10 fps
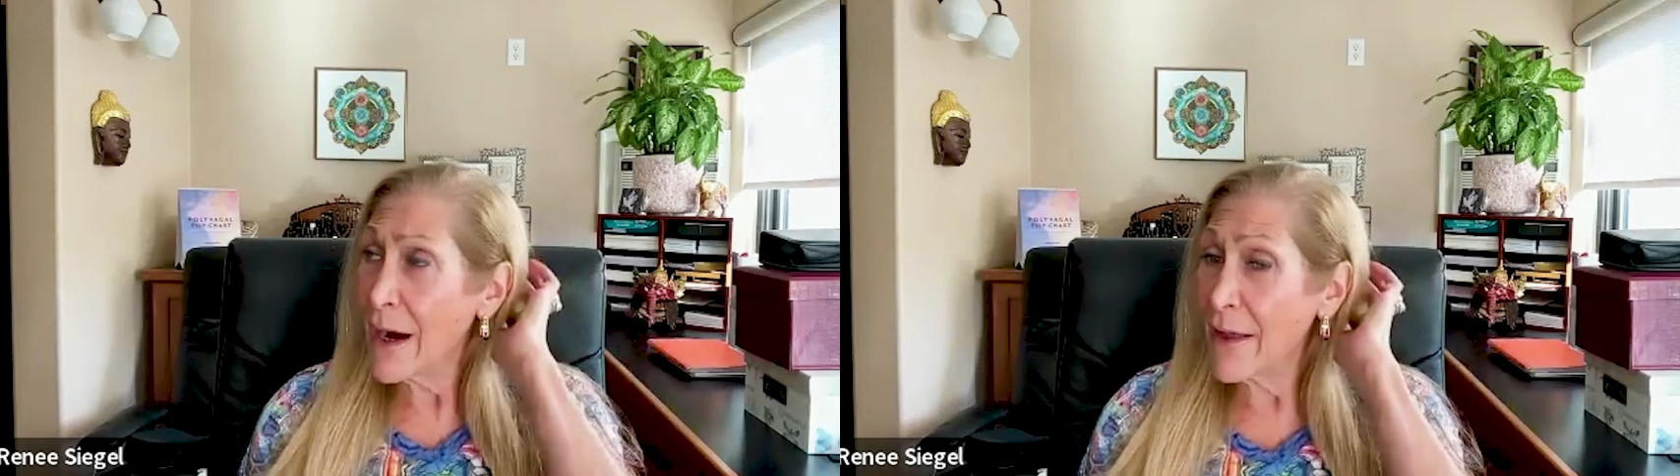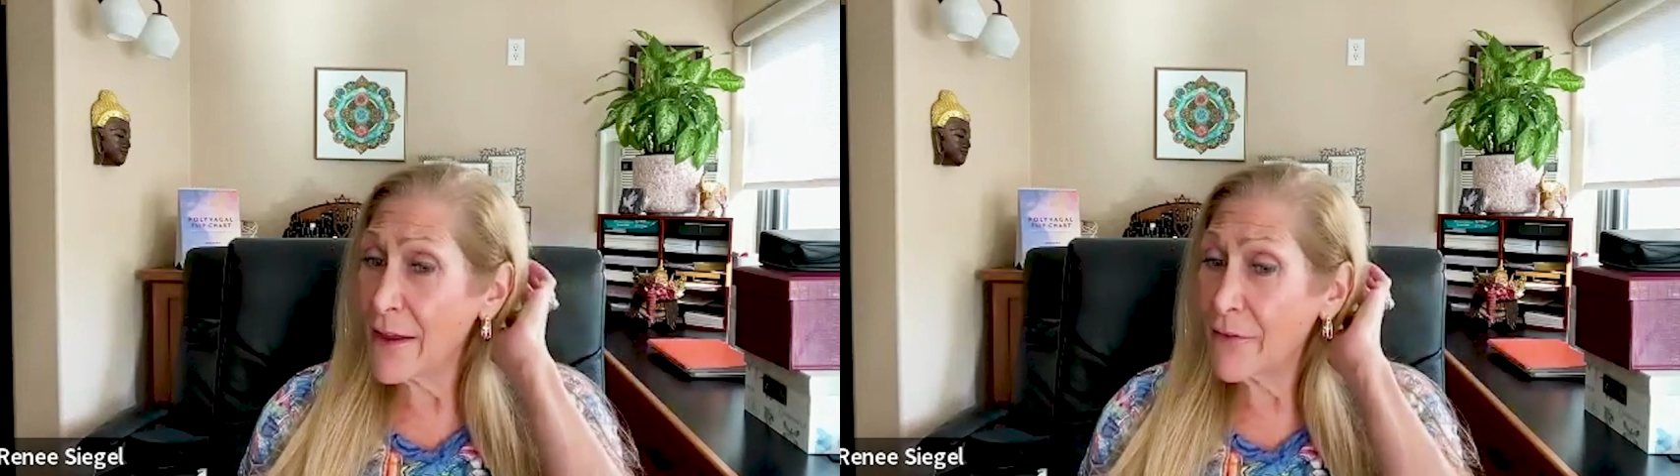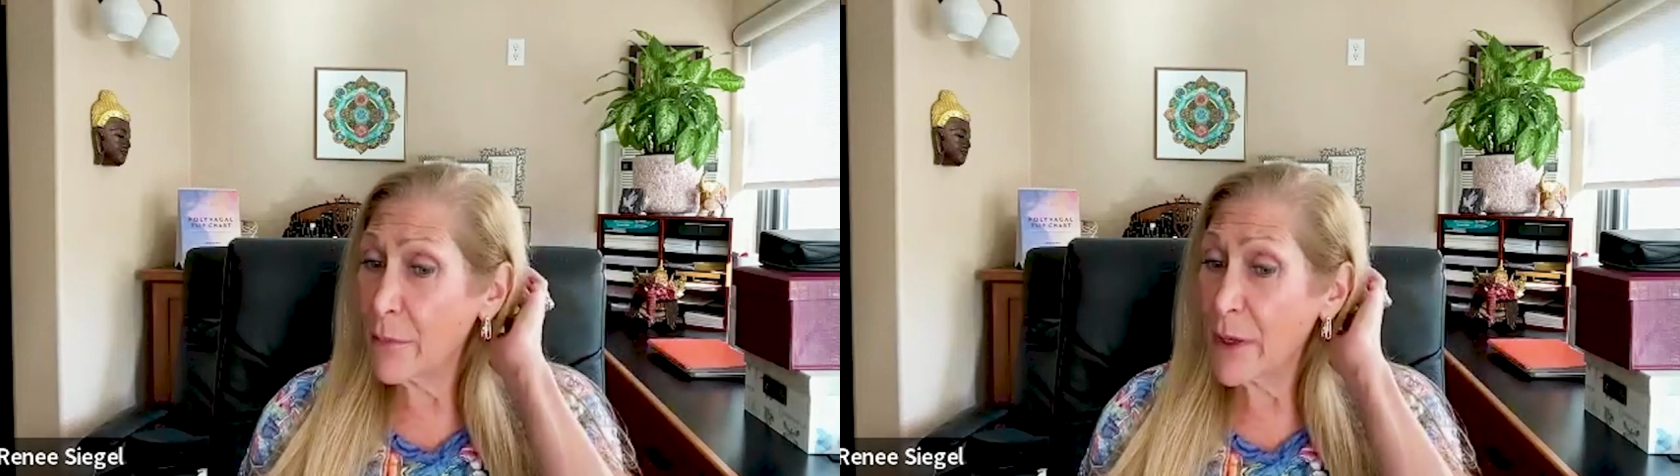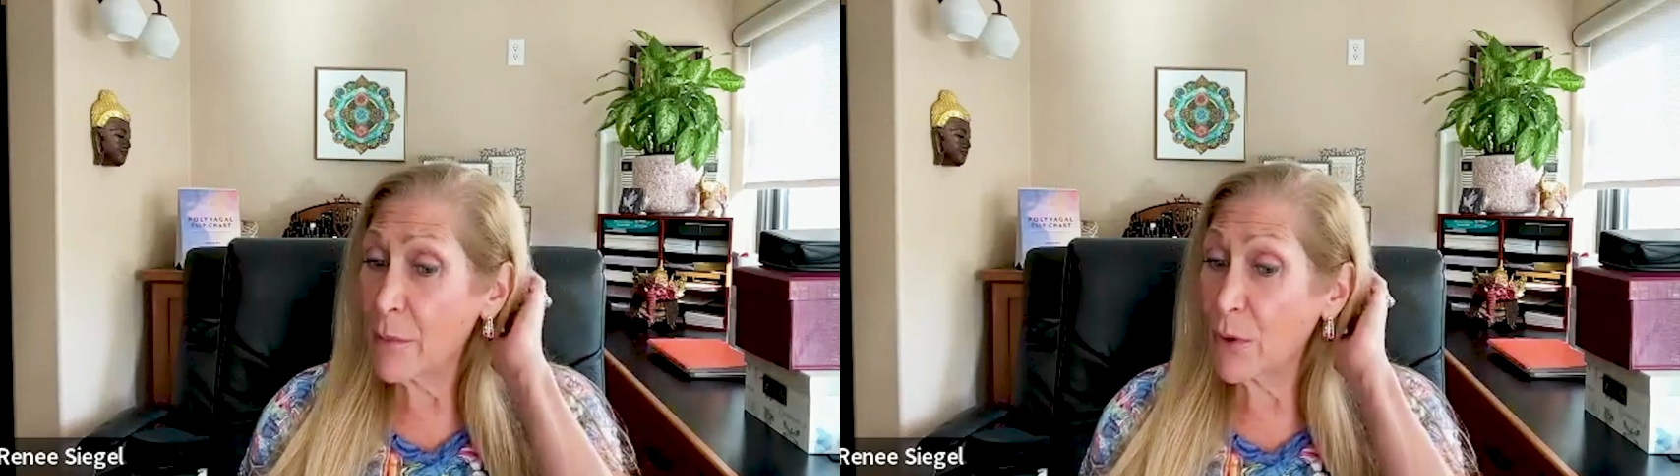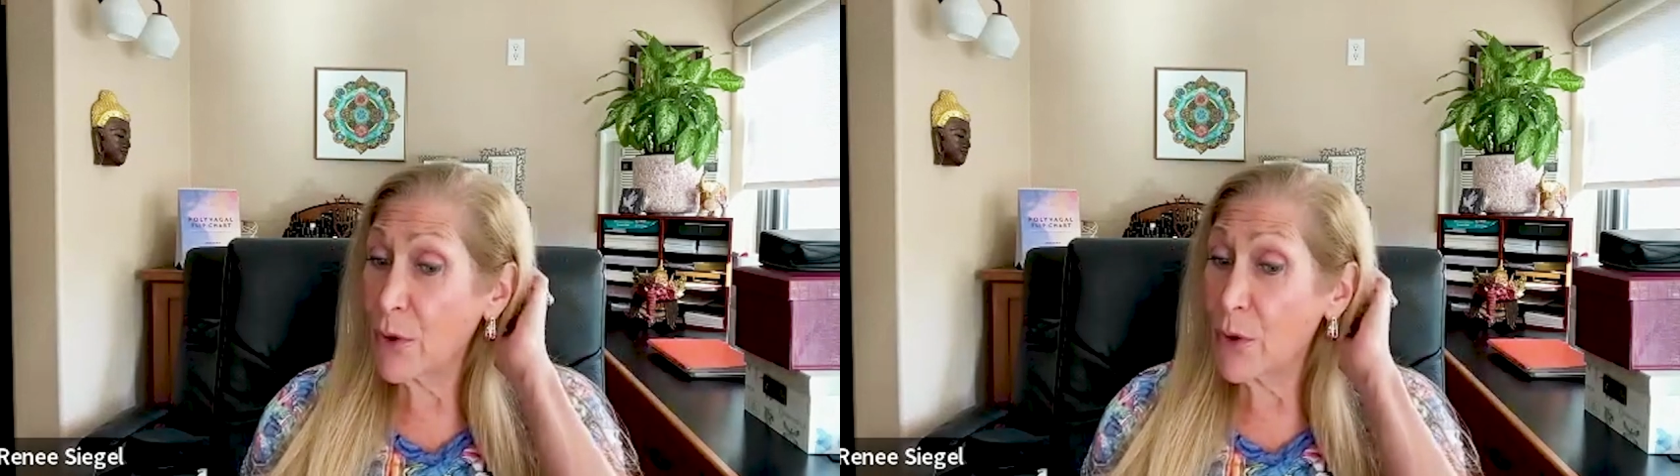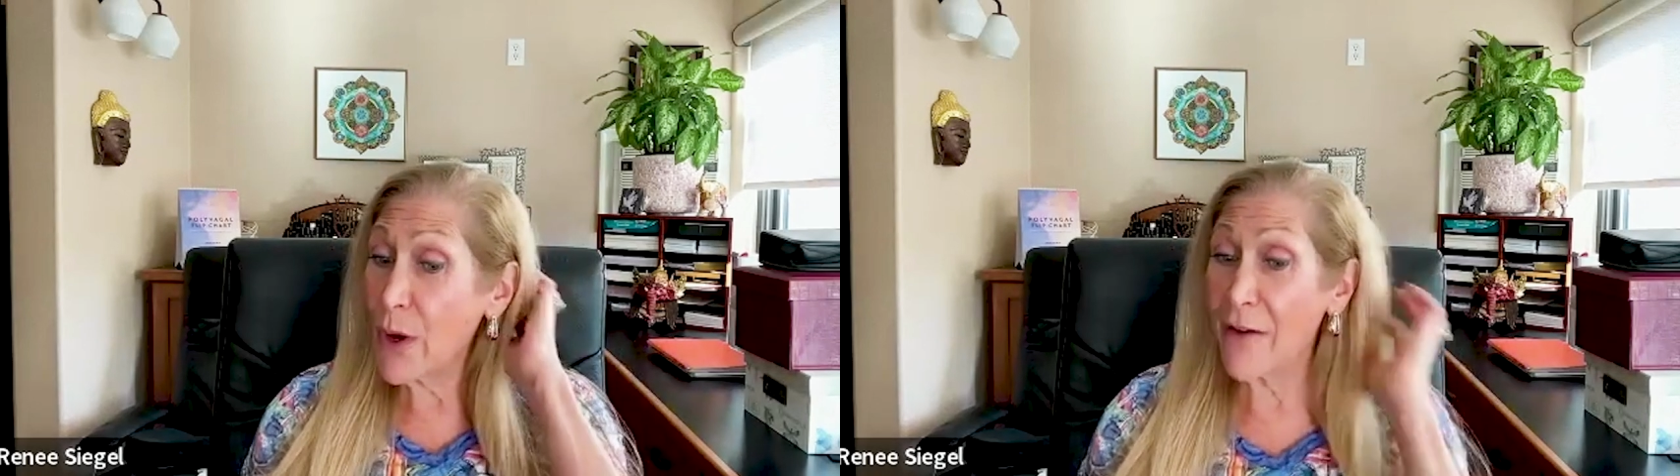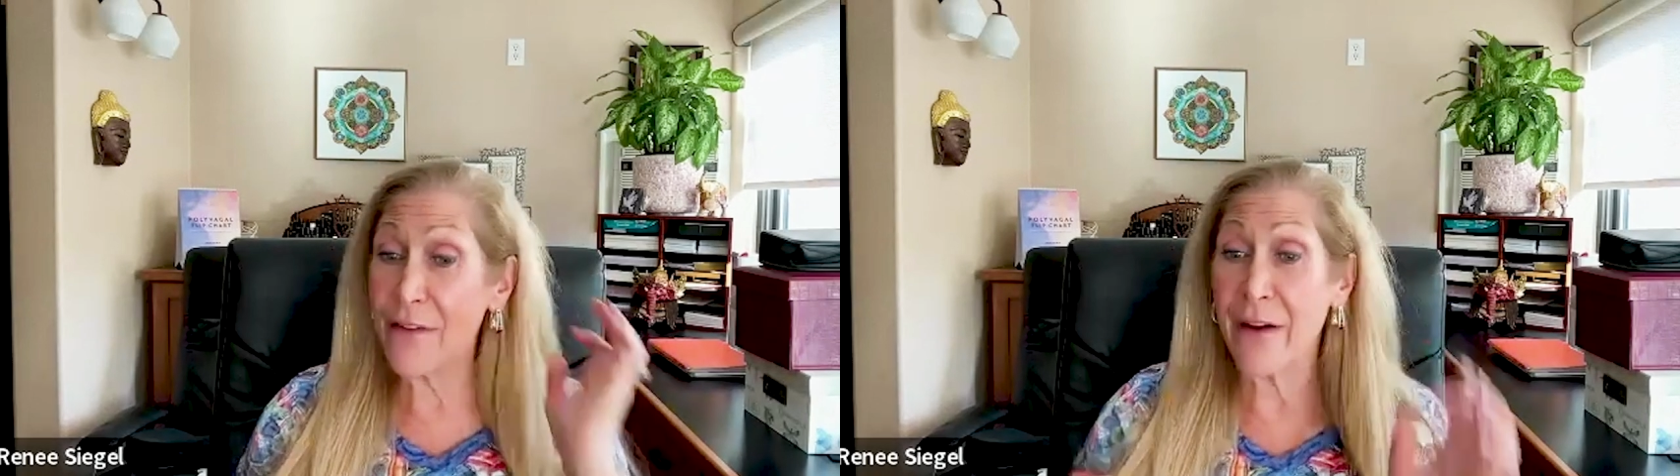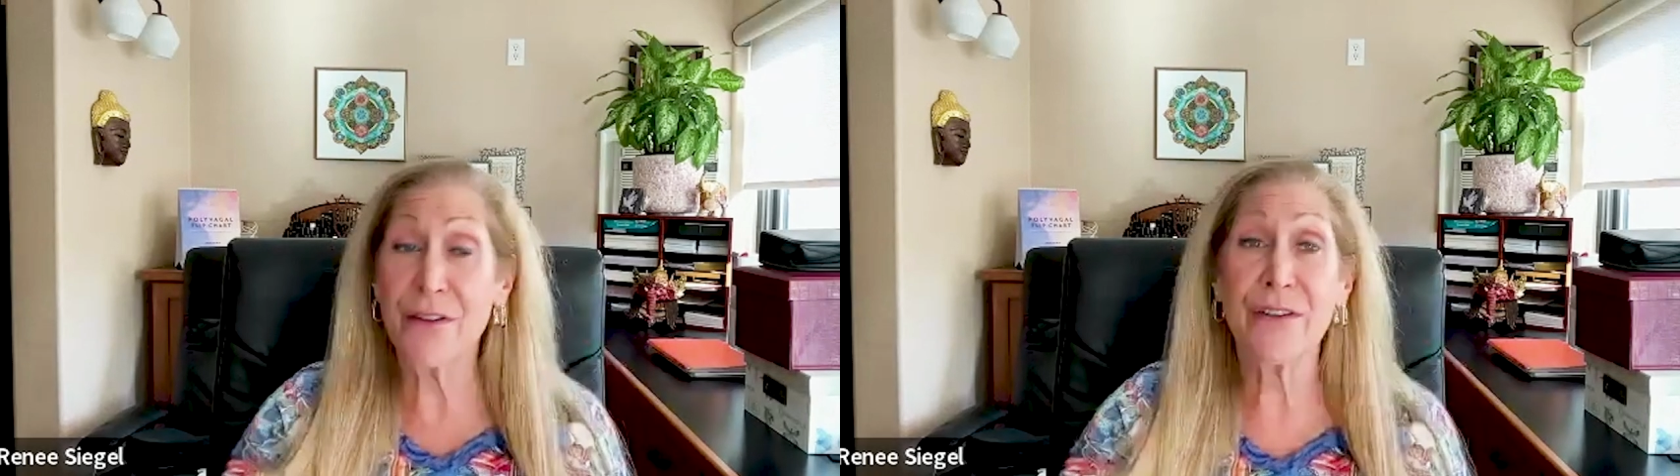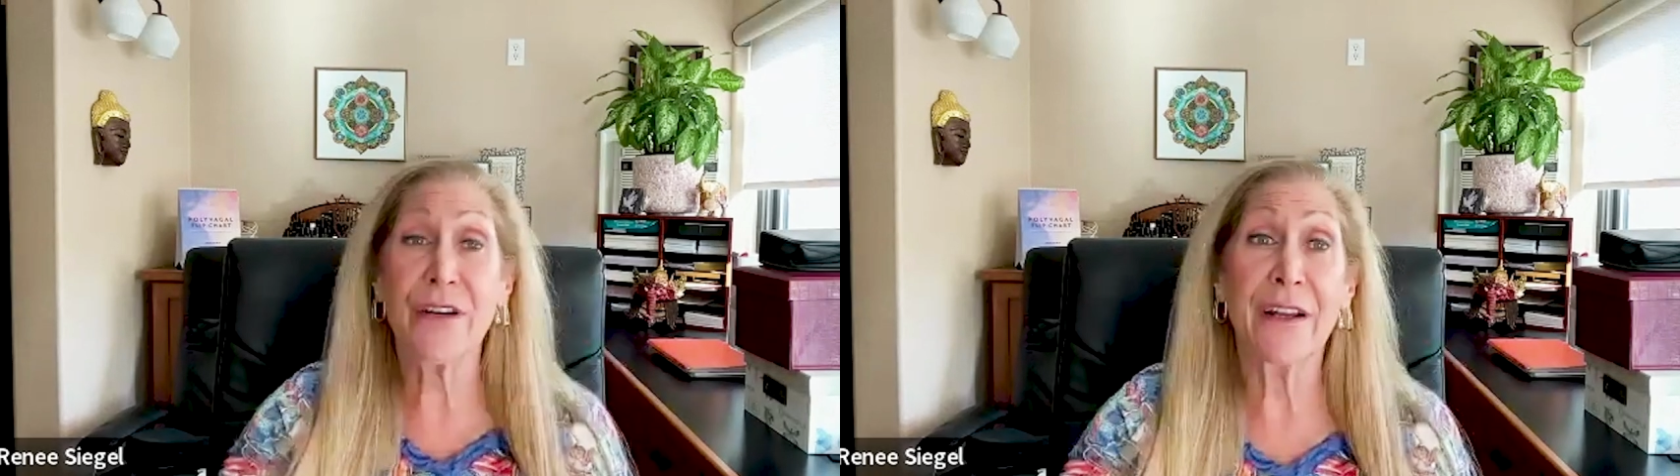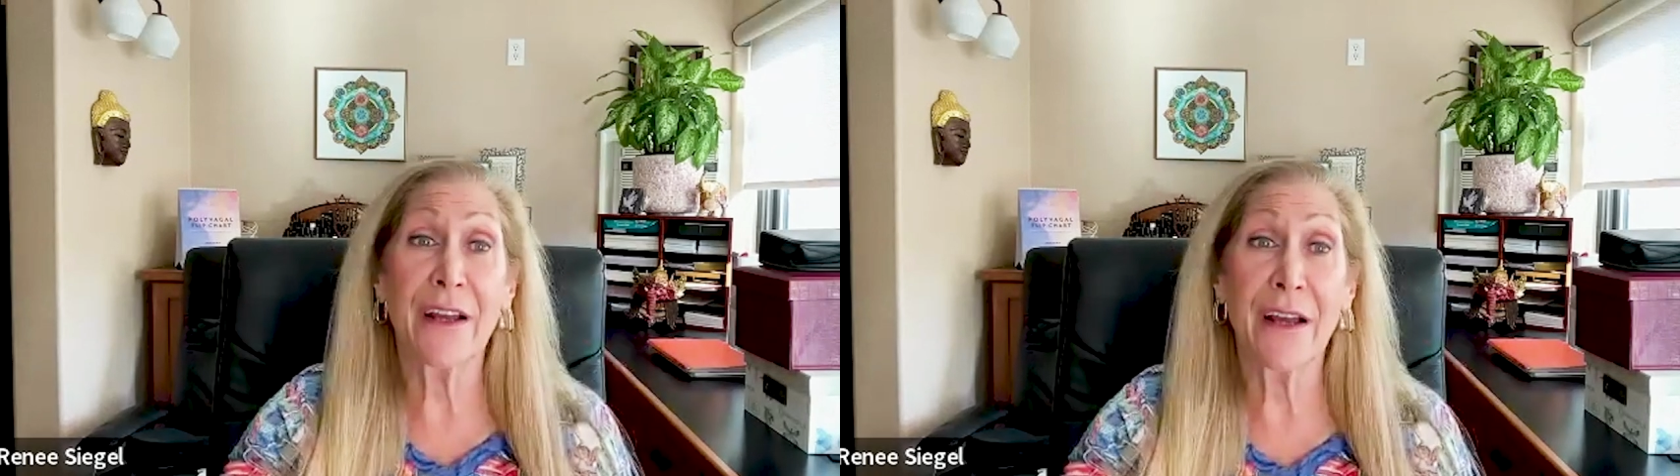I think for people who have never
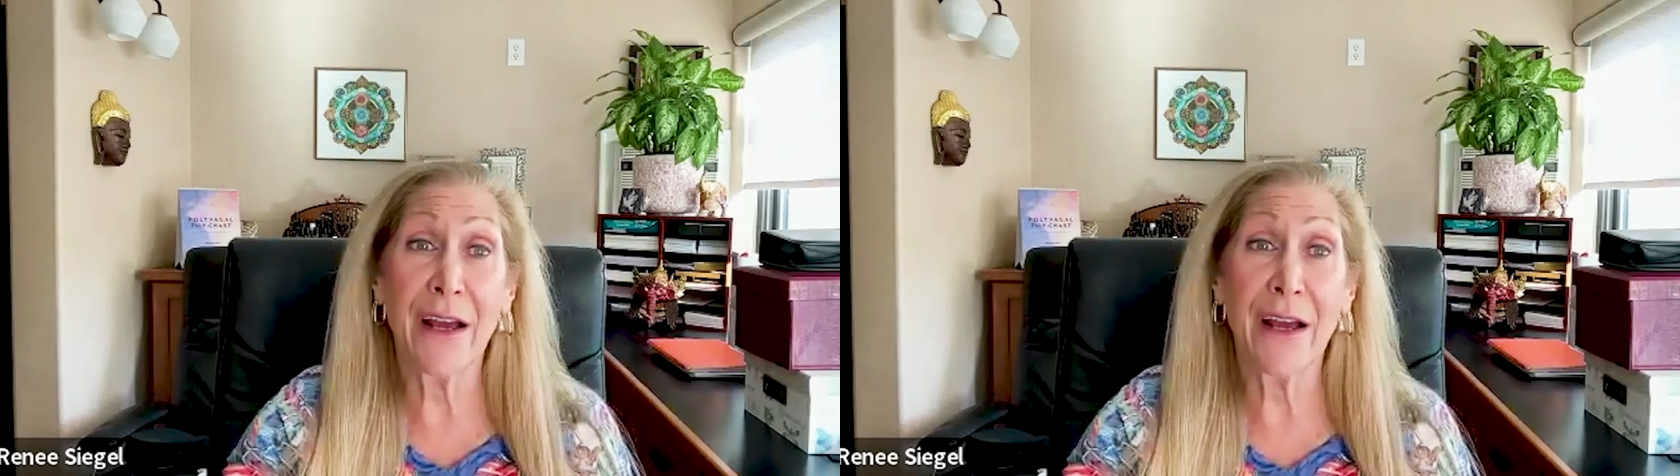done